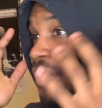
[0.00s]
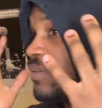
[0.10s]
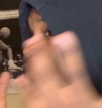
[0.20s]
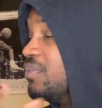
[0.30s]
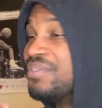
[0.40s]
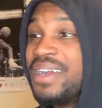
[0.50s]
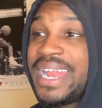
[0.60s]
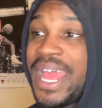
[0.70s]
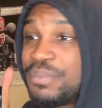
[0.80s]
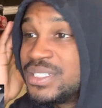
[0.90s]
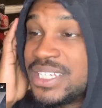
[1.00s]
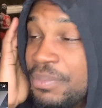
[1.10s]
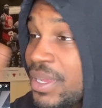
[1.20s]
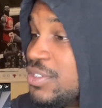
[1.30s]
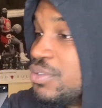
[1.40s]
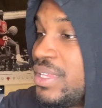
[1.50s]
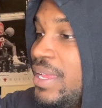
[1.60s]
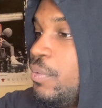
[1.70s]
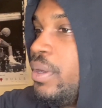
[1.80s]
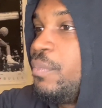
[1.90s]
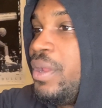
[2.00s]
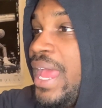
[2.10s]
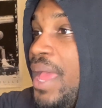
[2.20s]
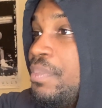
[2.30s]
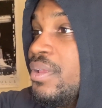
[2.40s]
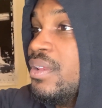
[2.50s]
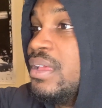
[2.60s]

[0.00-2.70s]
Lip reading: What happened? Was it a mental thing? What happened?